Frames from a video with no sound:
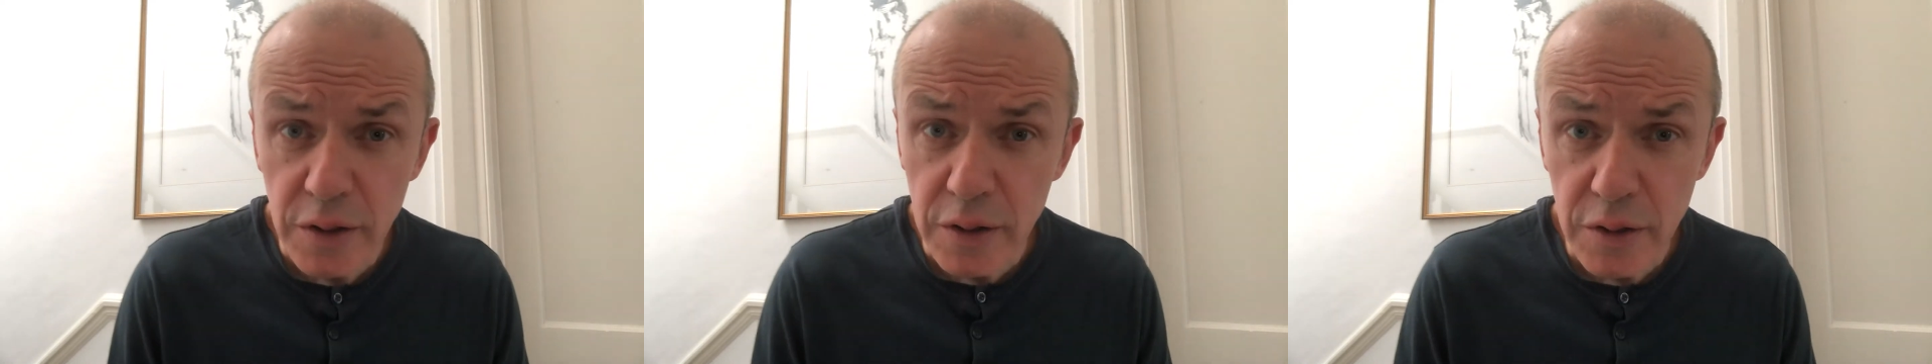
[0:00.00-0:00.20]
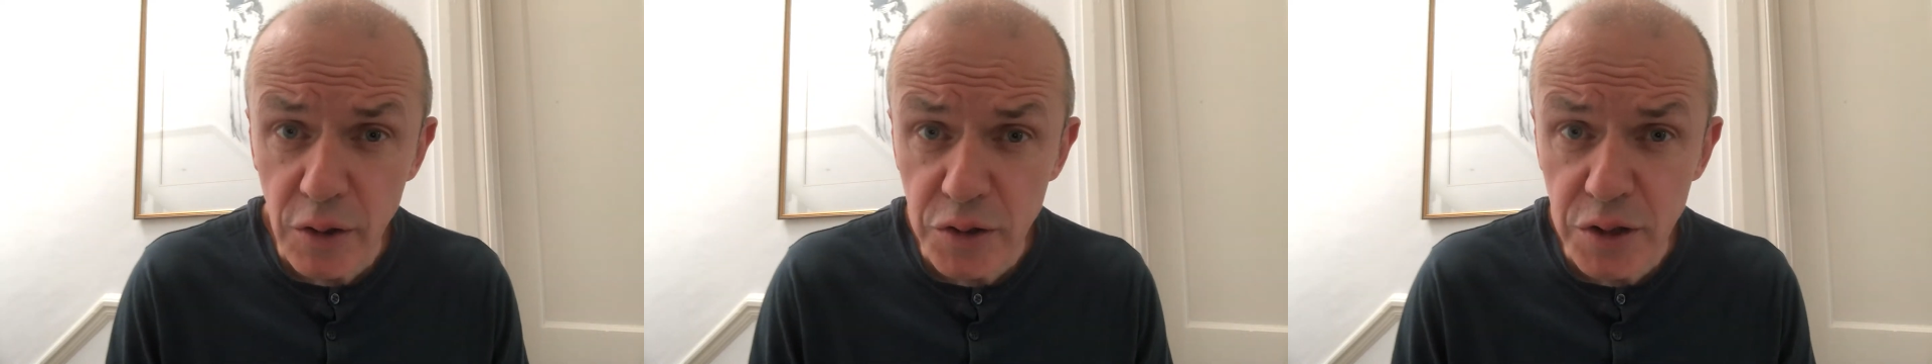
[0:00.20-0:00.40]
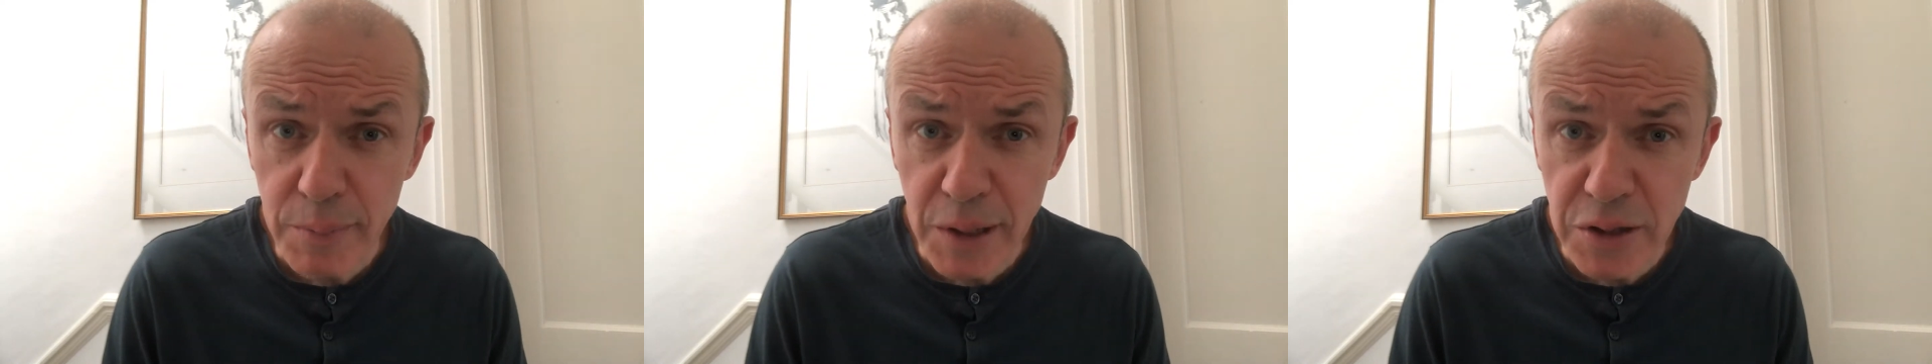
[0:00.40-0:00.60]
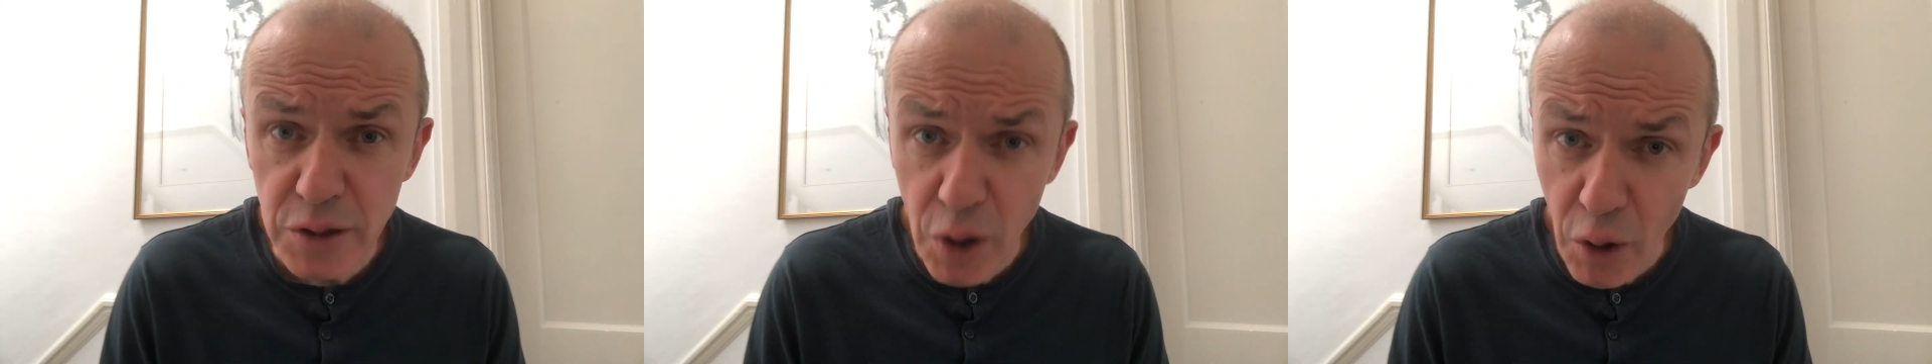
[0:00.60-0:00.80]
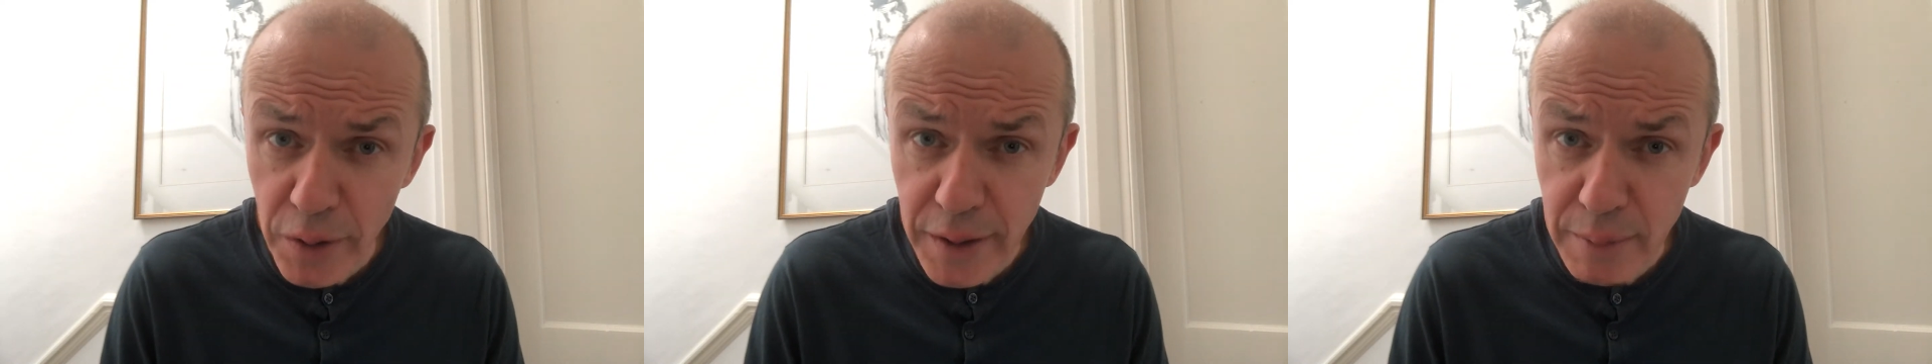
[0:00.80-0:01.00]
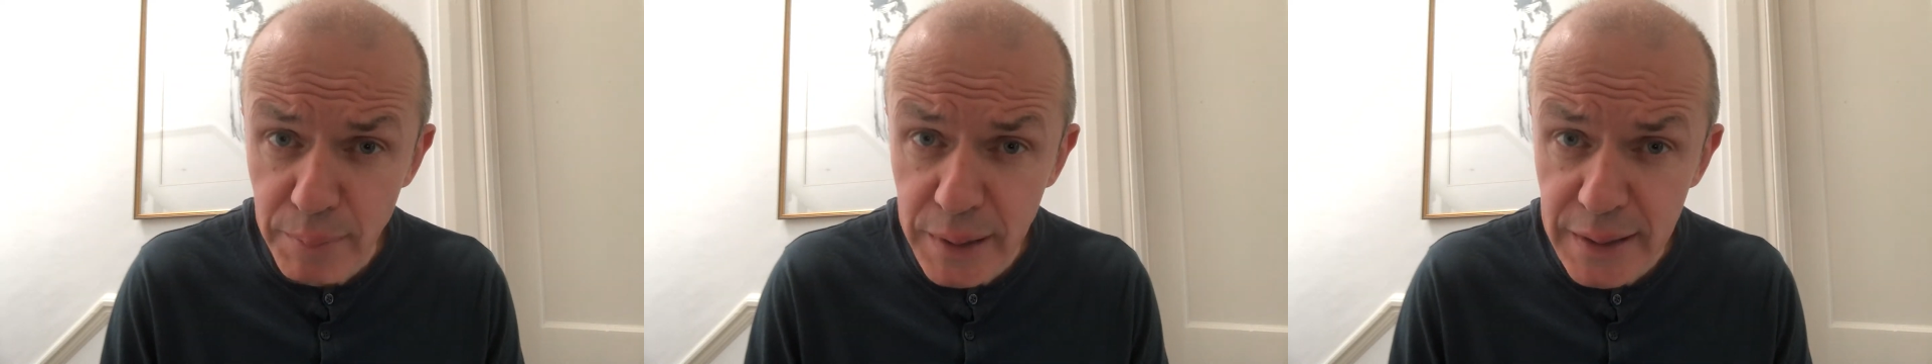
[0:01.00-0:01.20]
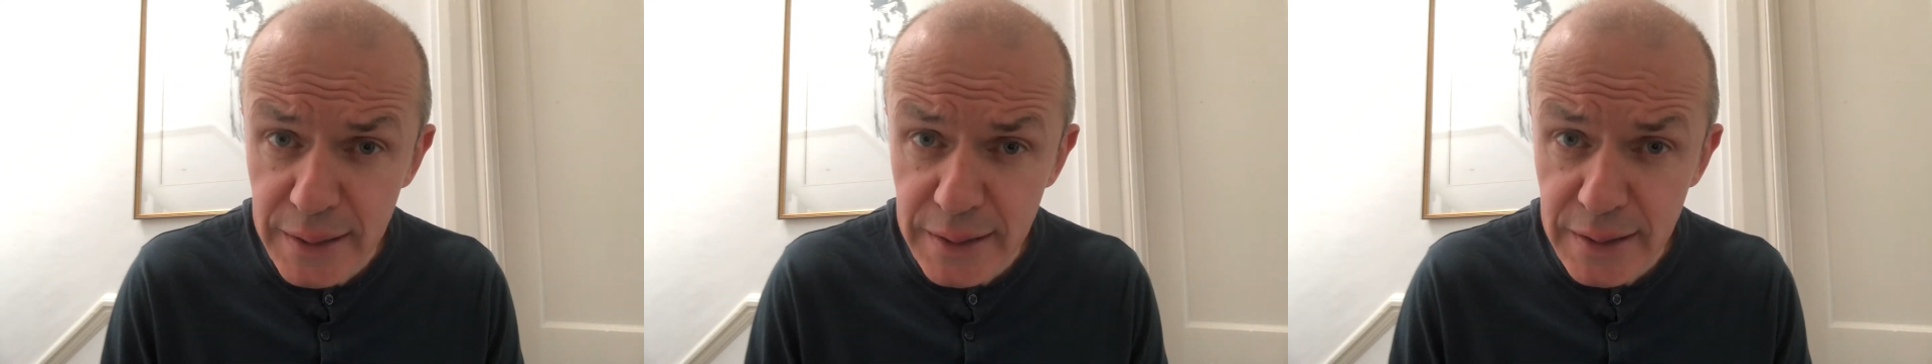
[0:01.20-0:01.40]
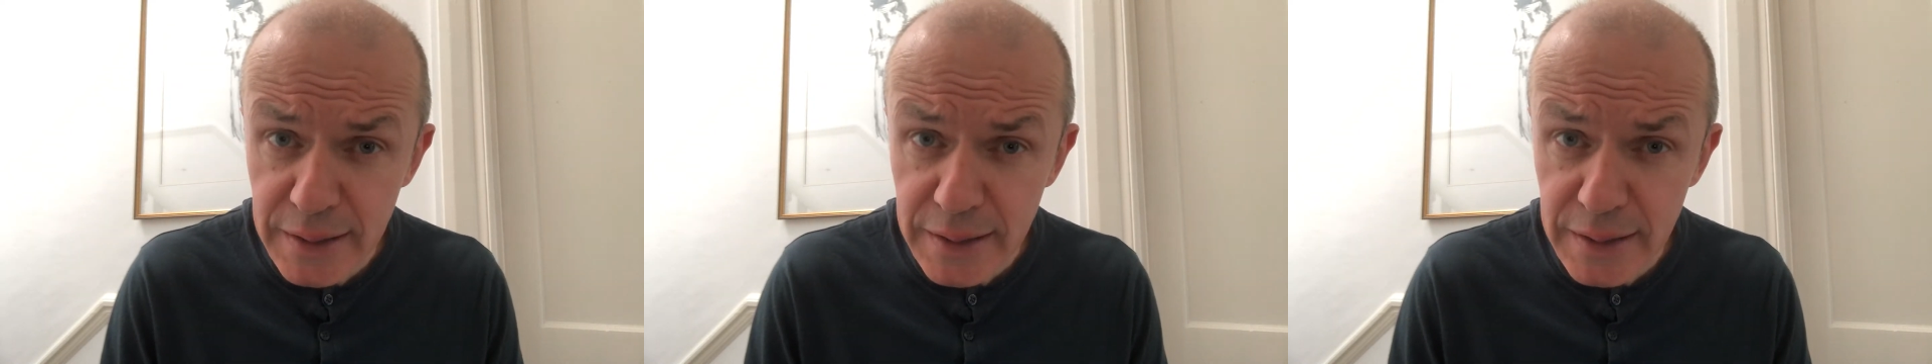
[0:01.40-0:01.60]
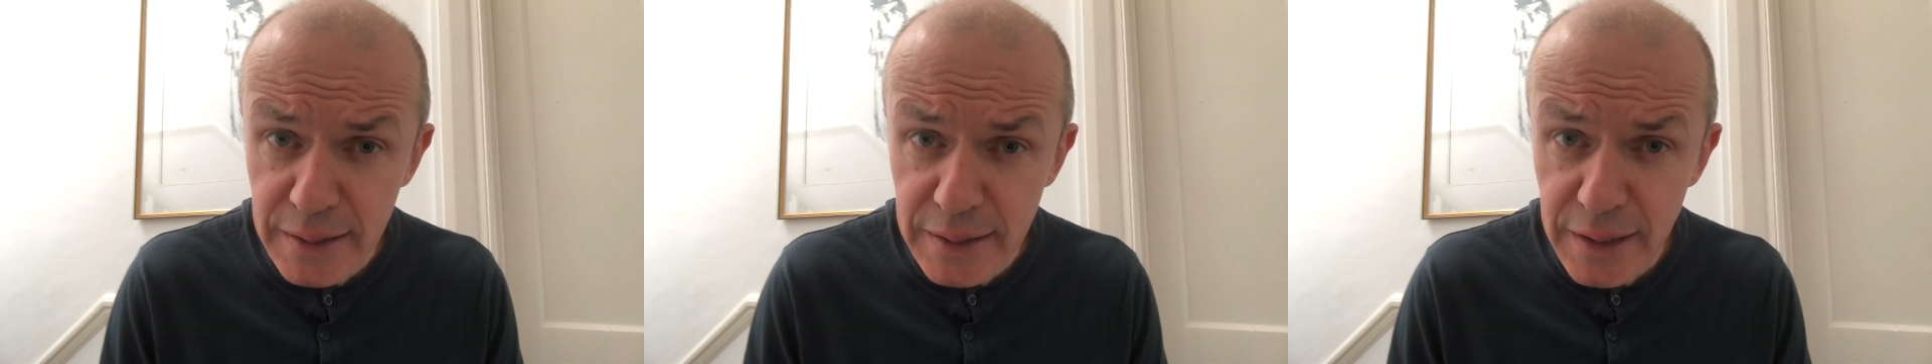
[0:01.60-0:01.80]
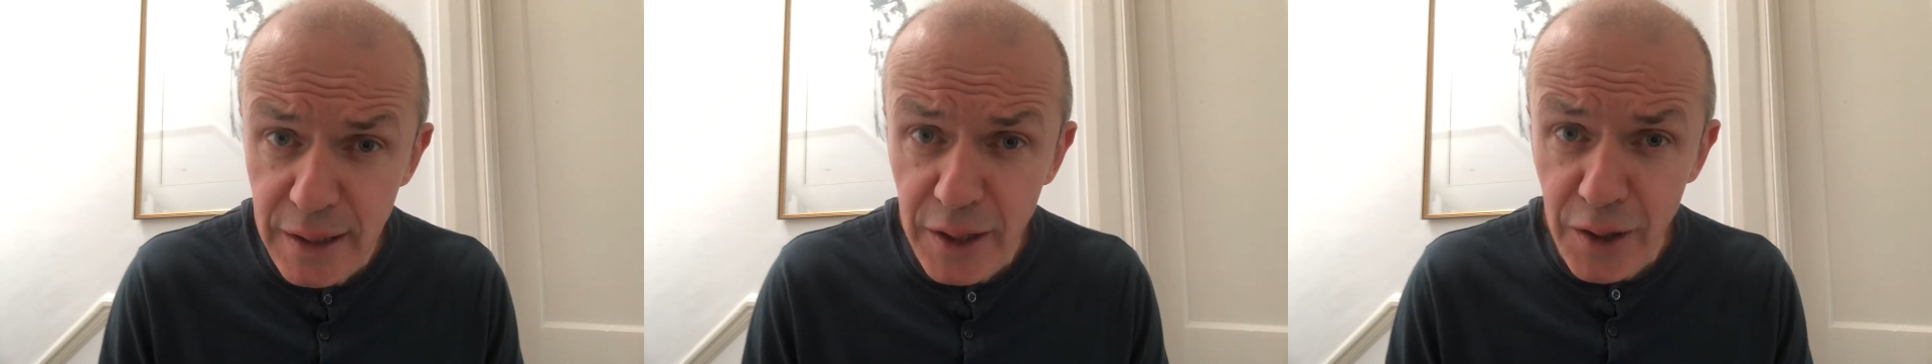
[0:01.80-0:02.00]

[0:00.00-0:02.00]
Not so much talking, please.